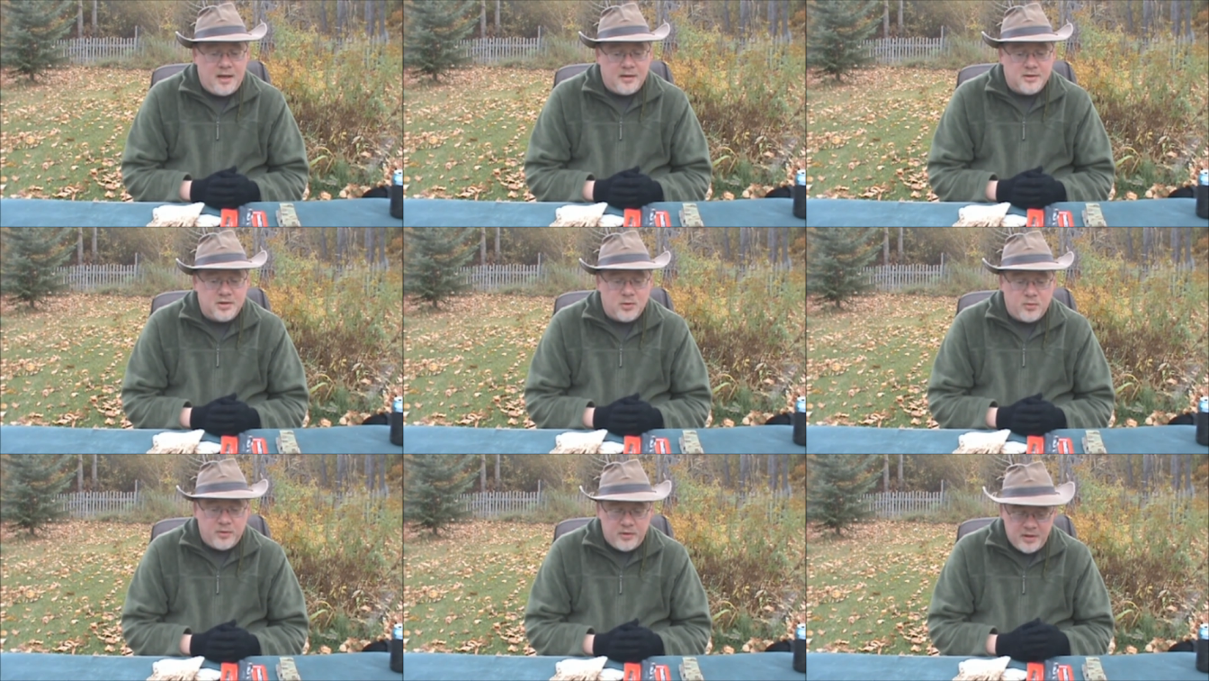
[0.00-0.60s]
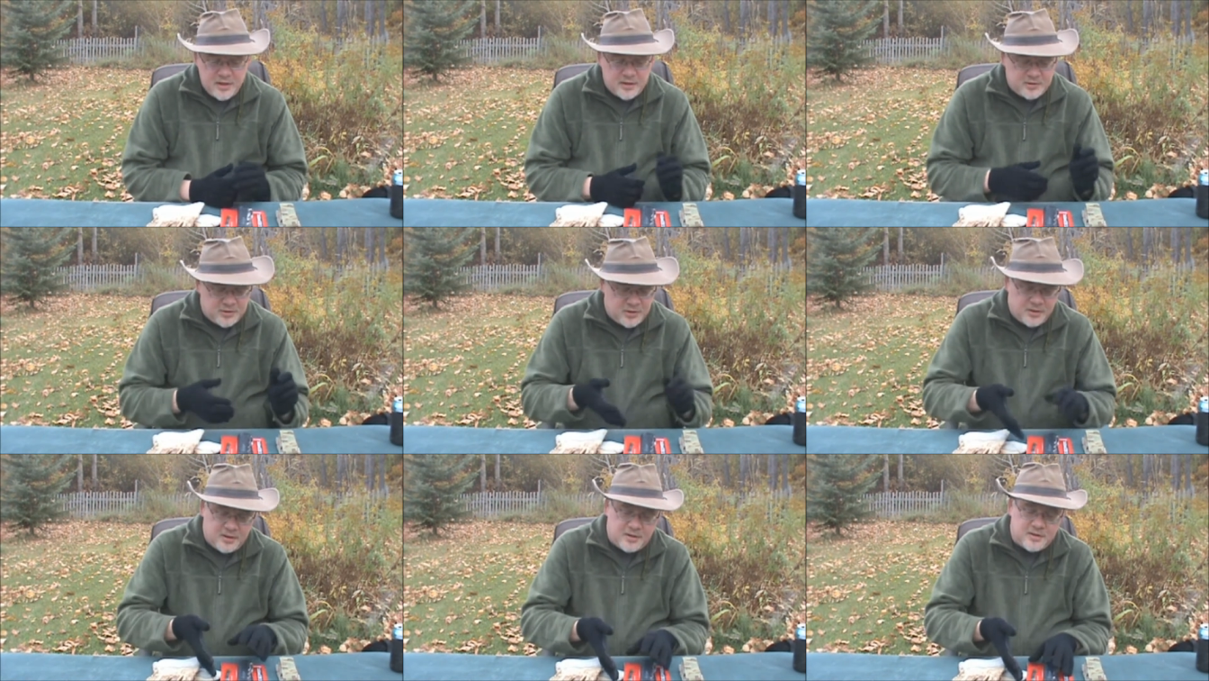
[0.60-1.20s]
So
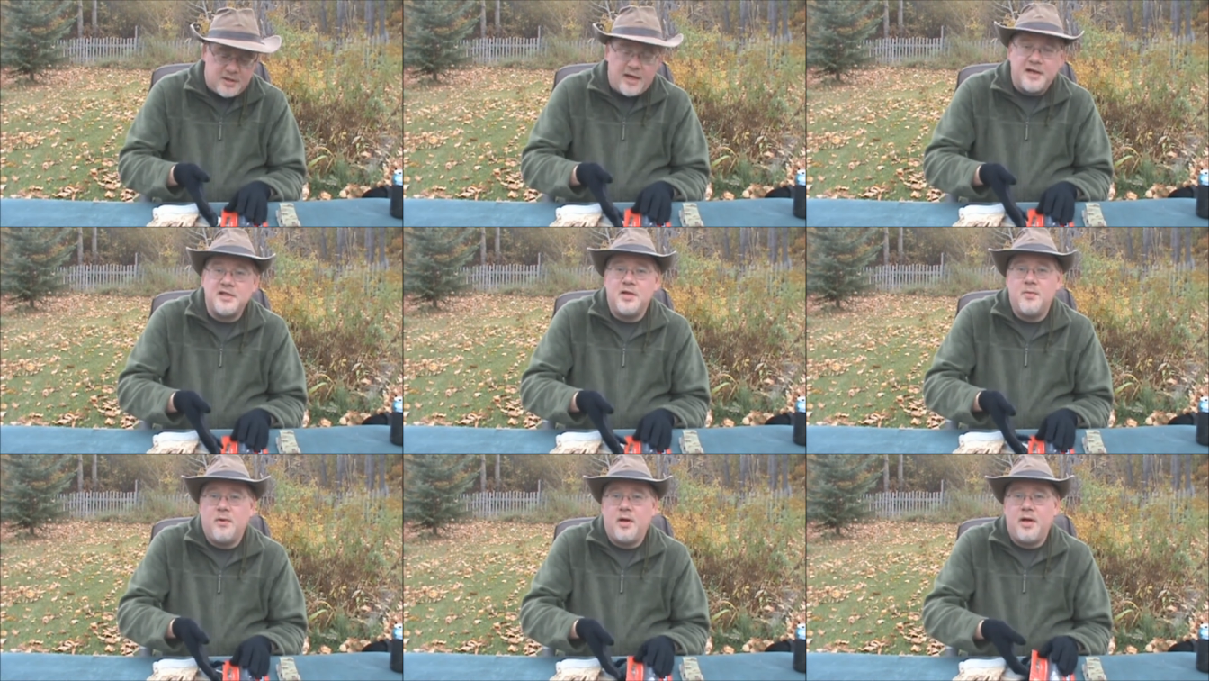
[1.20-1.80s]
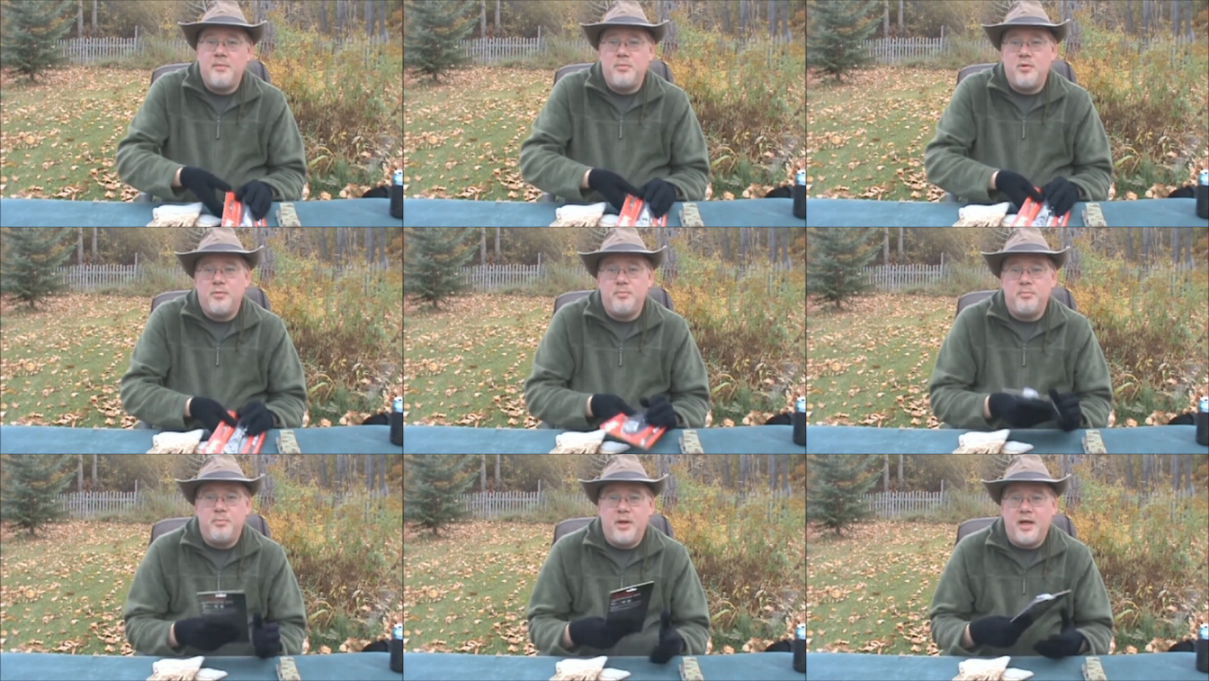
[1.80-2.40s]
this is actually what I
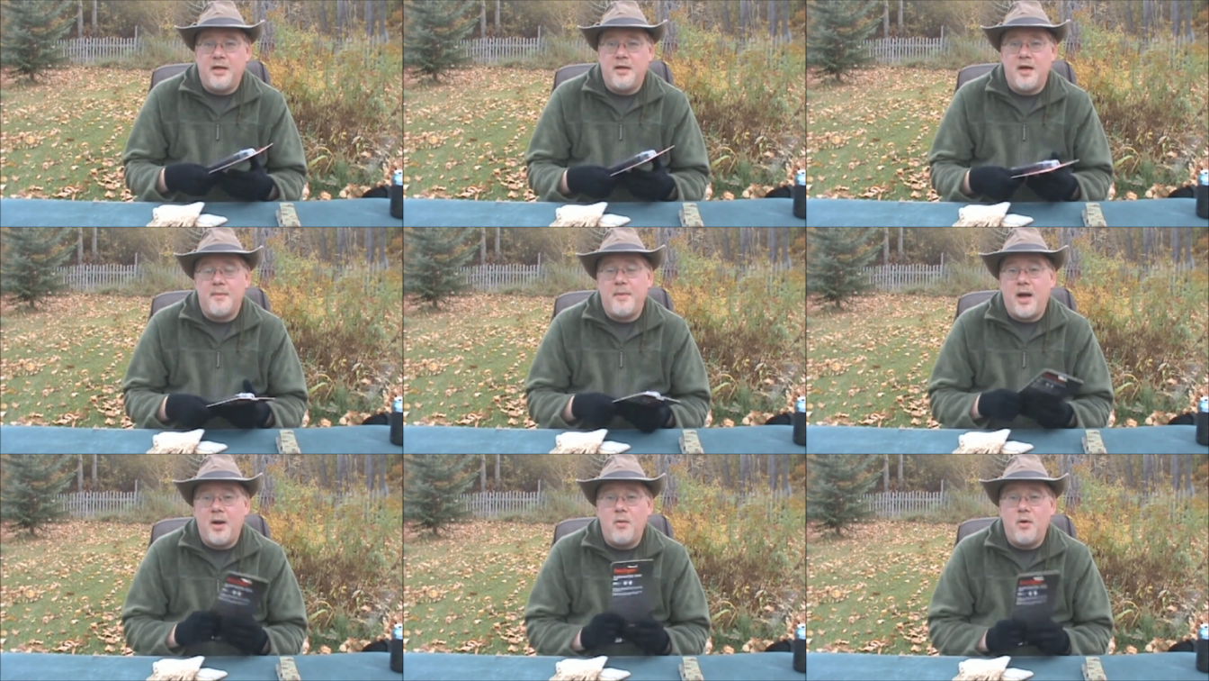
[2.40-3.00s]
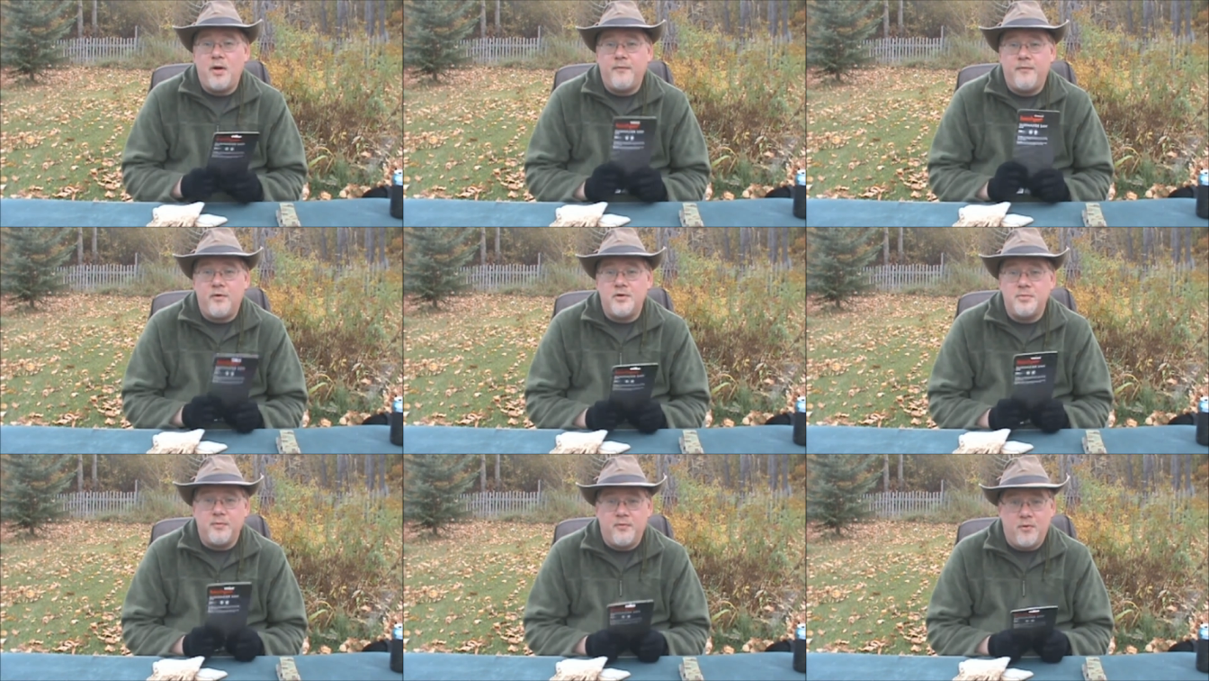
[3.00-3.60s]
picked up. I want to
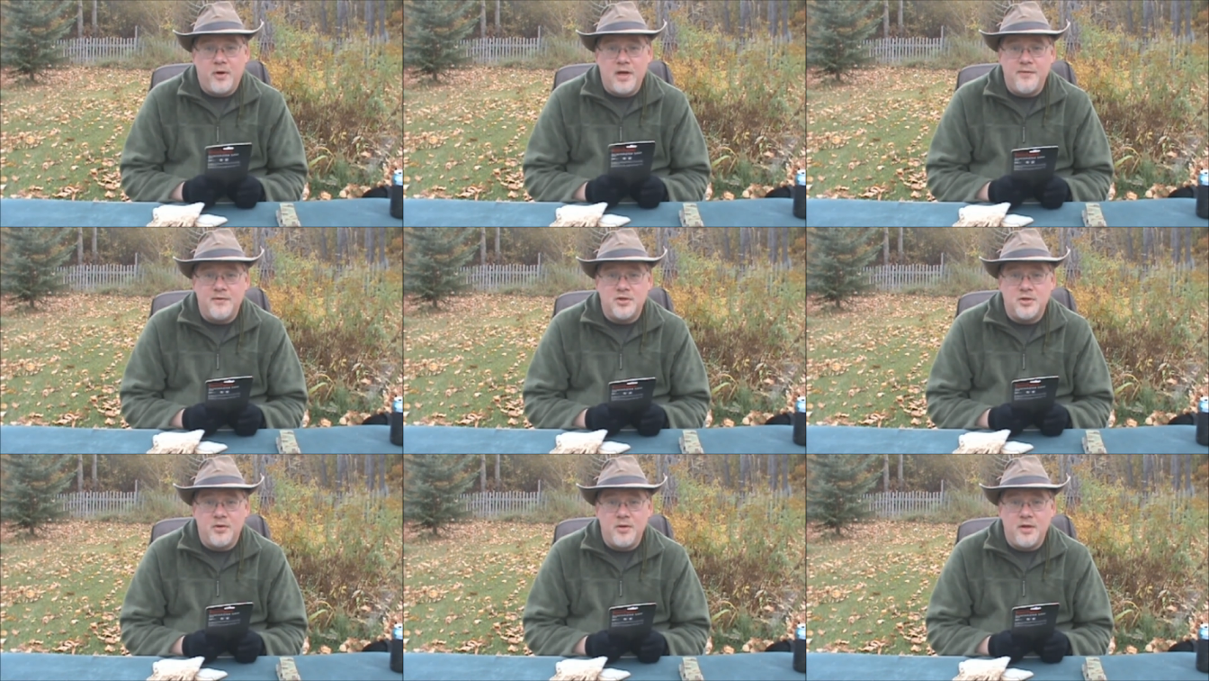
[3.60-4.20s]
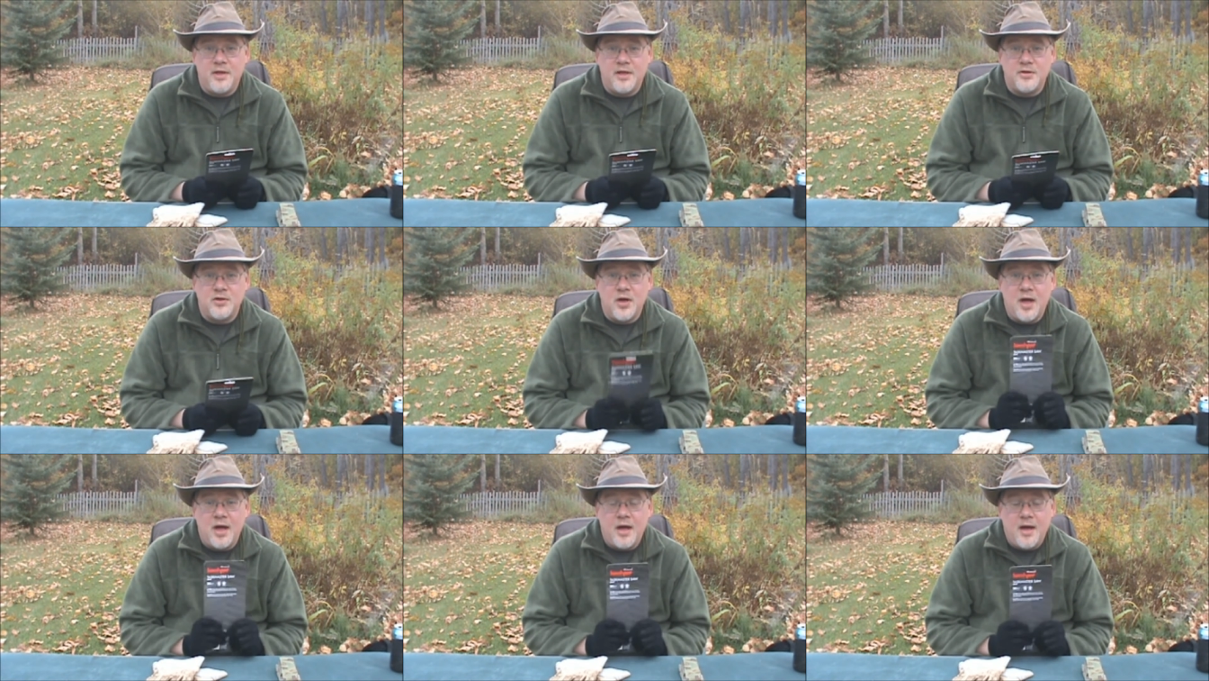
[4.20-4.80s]
first, before I even show you this,
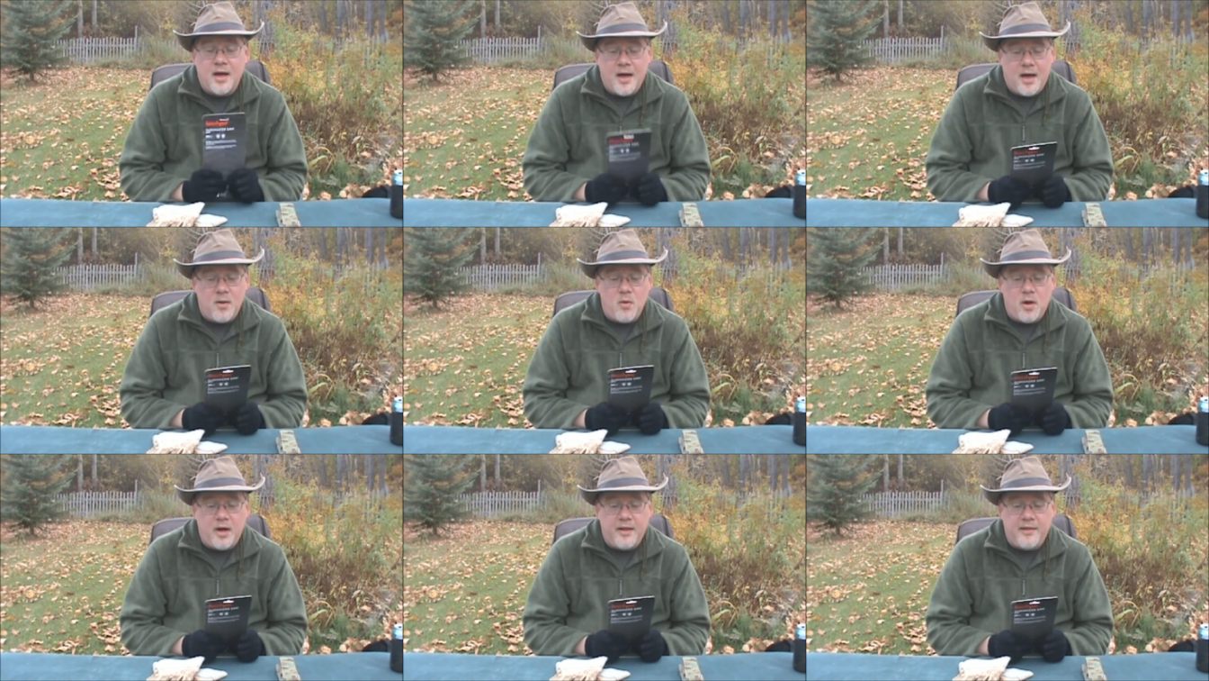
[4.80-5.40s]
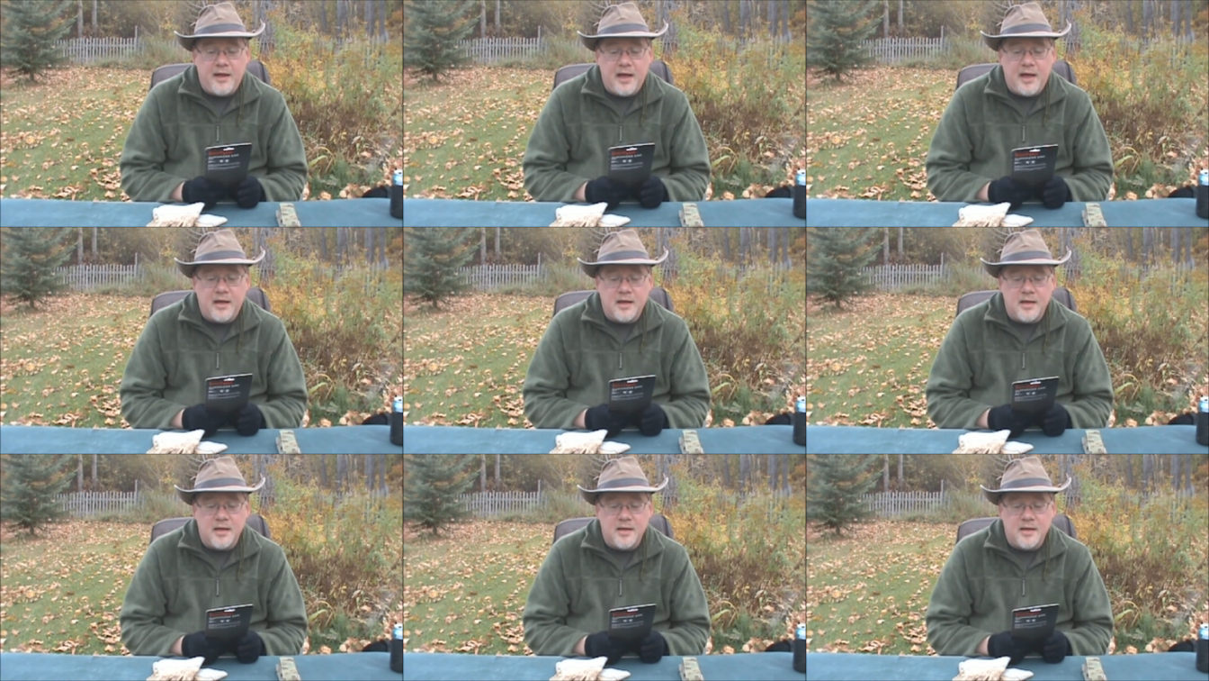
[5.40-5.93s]
I want to thank